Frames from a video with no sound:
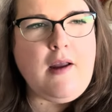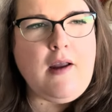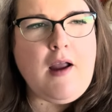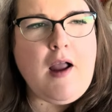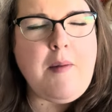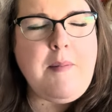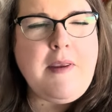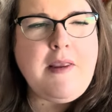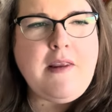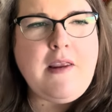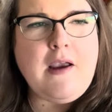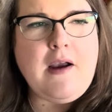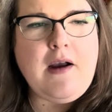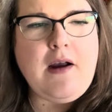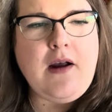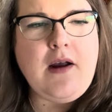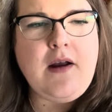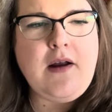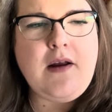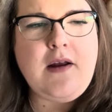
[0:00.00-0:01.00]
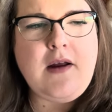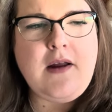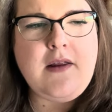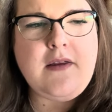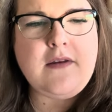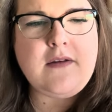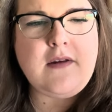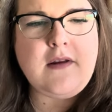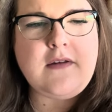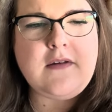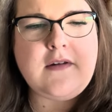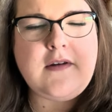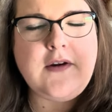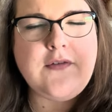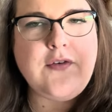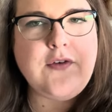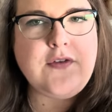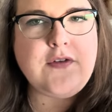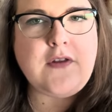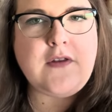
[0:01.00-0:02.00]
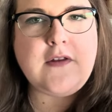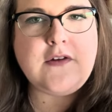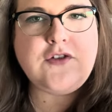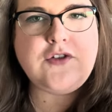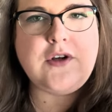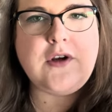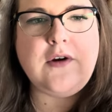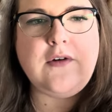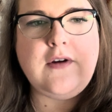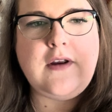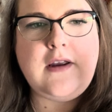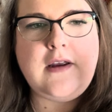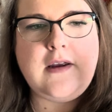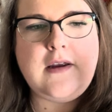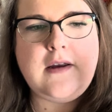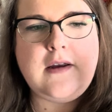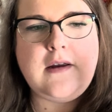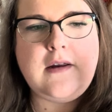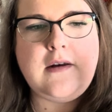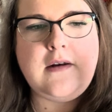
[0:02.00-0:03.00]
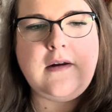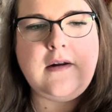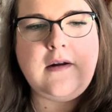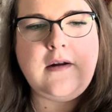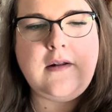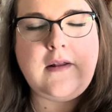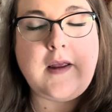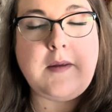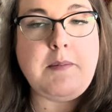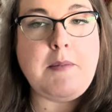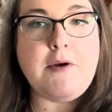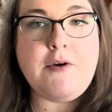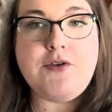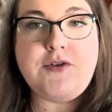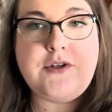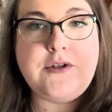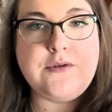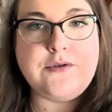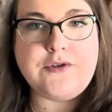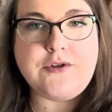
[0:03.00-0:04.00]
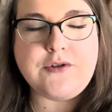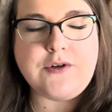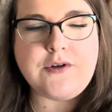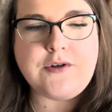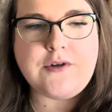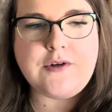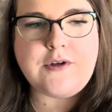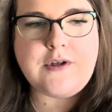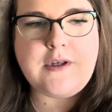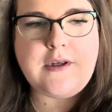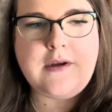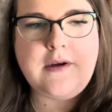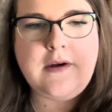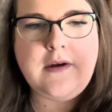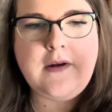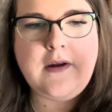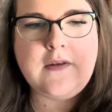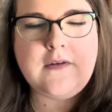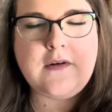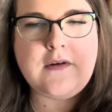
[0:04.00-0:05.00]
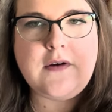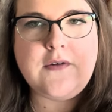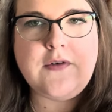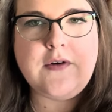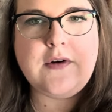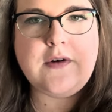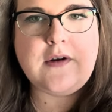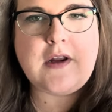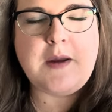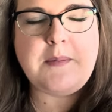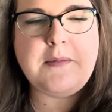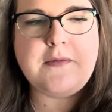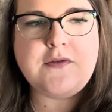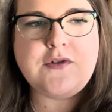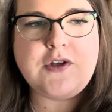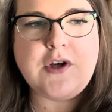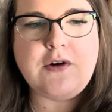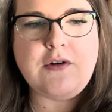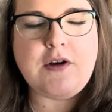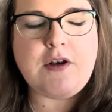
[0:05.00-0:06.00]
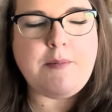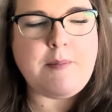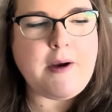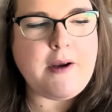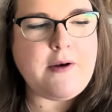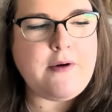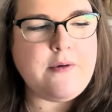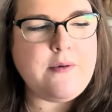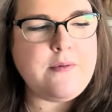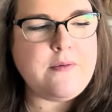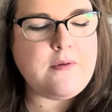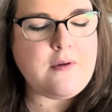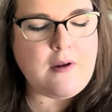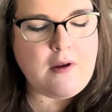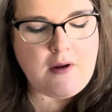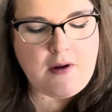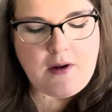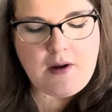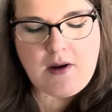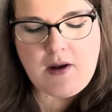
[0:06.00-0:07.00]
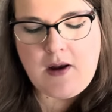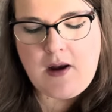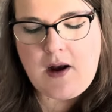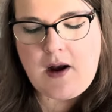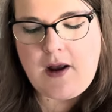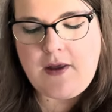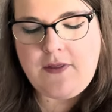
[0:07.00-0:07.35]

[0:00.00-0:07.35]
I mean, yeah, it's it's different than the cherry in like maraschino sugar cookie. It's a different type of cherry to my nose. I